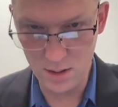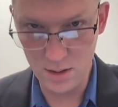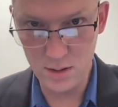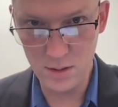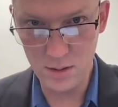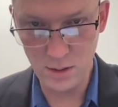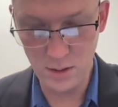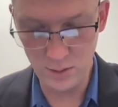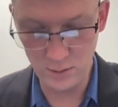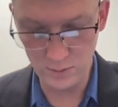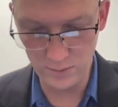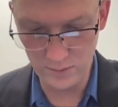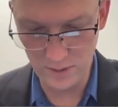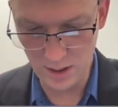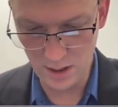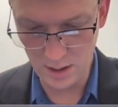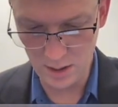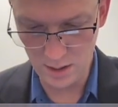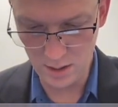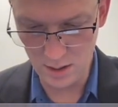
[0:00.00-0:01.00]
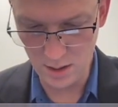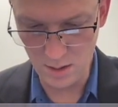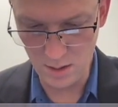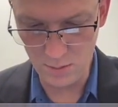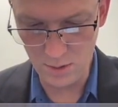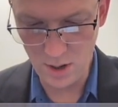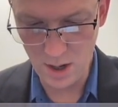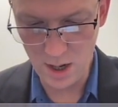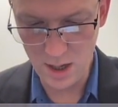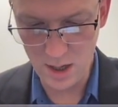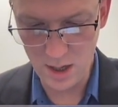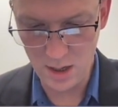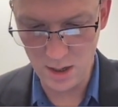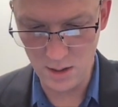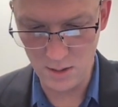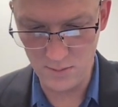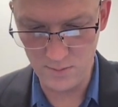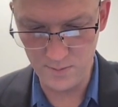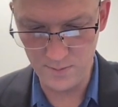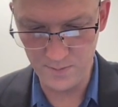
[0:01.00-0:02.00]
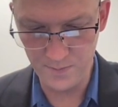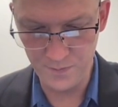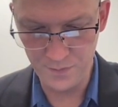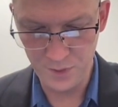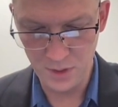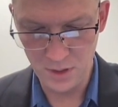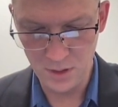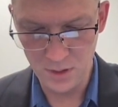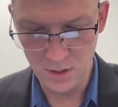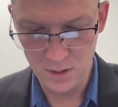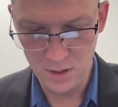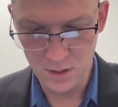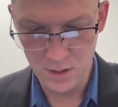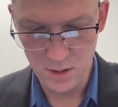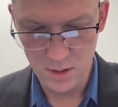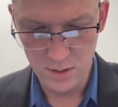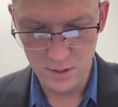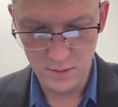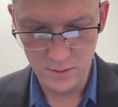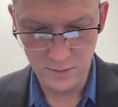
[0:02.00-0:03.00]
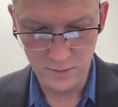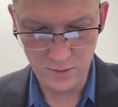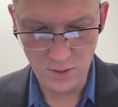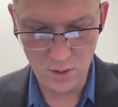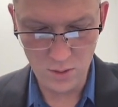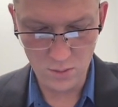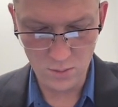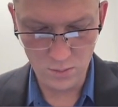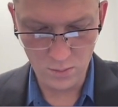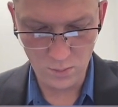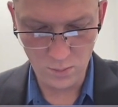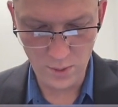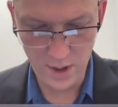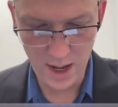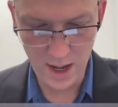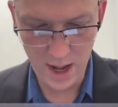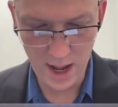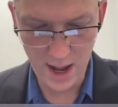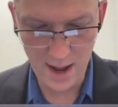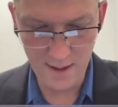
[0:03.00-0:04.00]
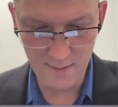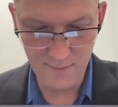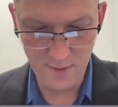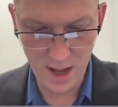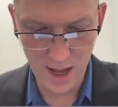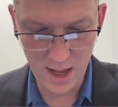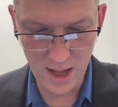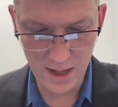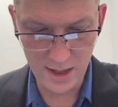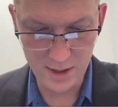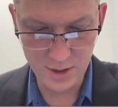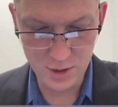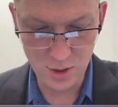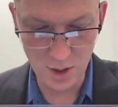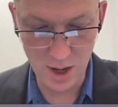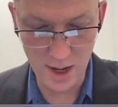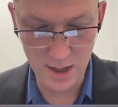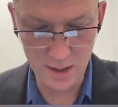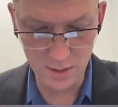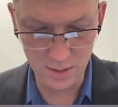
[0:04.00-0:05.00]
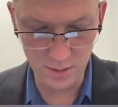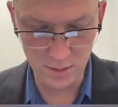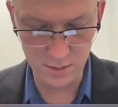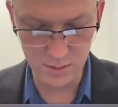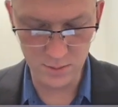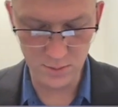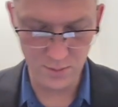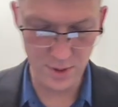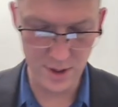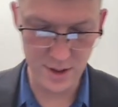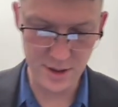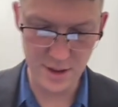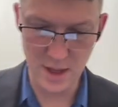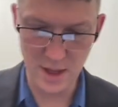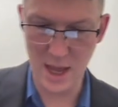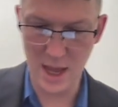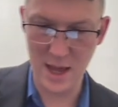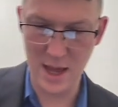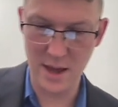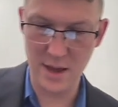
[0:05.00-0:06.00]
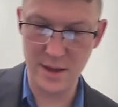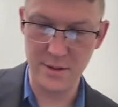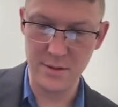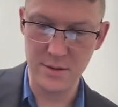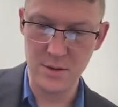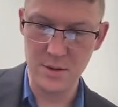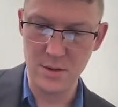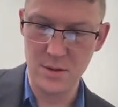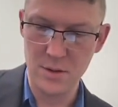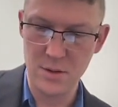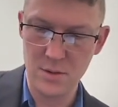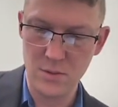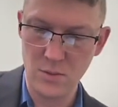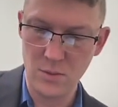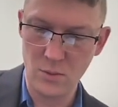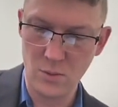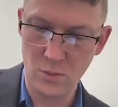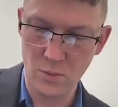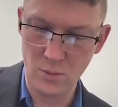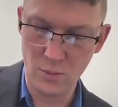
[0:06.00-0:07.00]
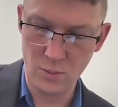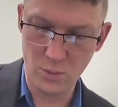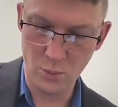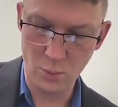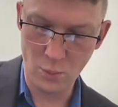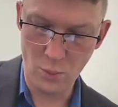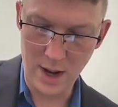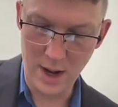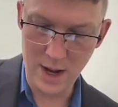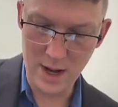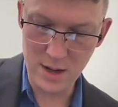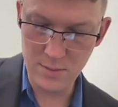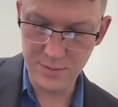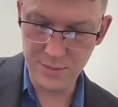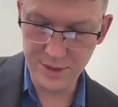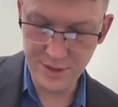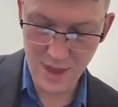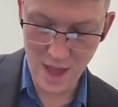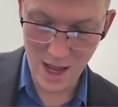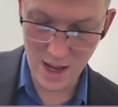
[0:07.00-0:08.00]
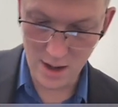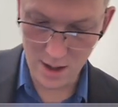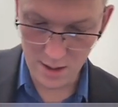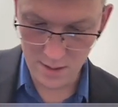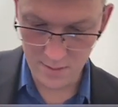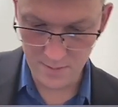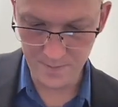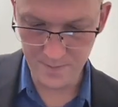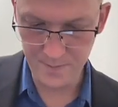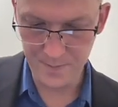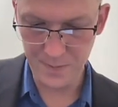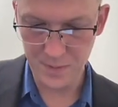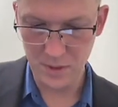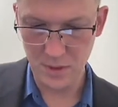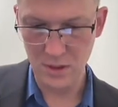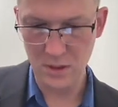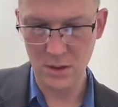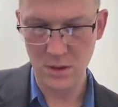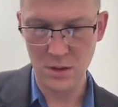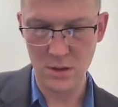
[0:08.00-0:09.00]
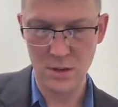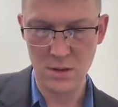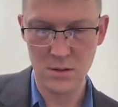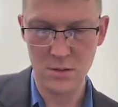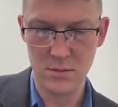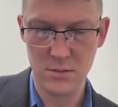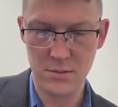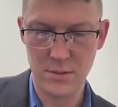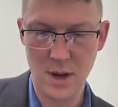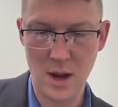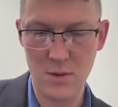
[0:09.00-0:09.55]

using number 9 here. So we have a triangle with a random theta. Not